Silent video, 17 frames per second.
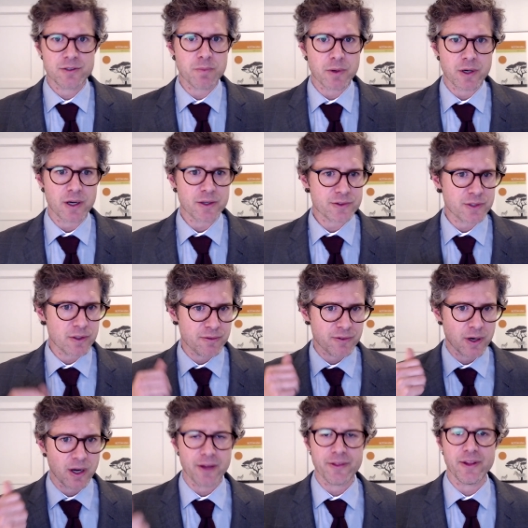but also
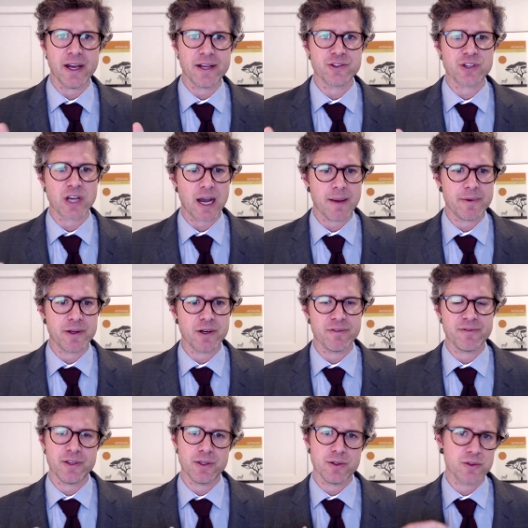for online job
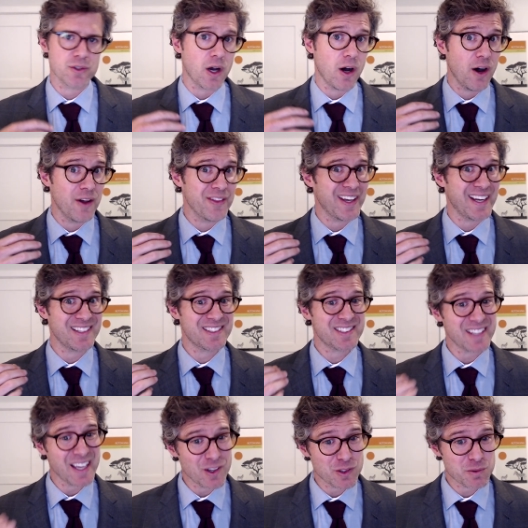interviews, online
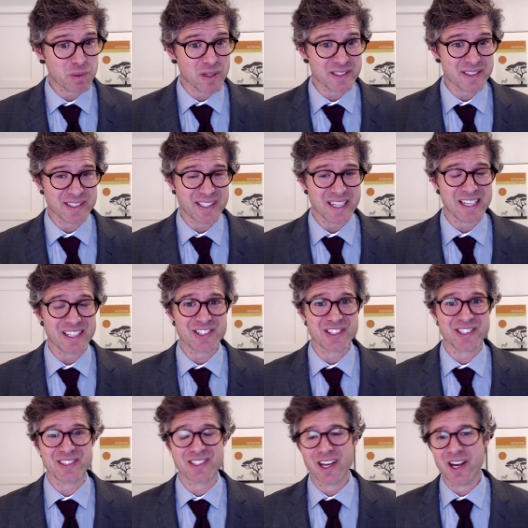sales
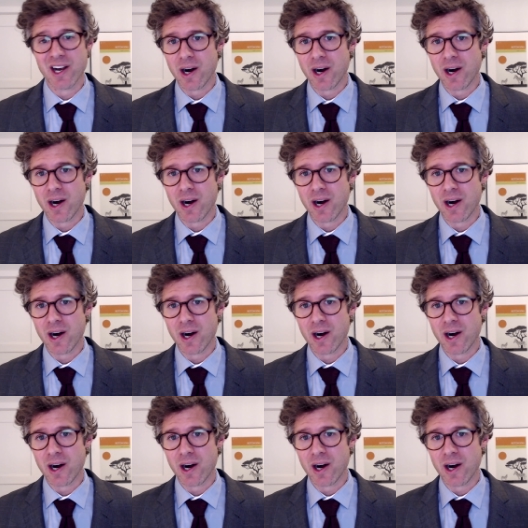presentations,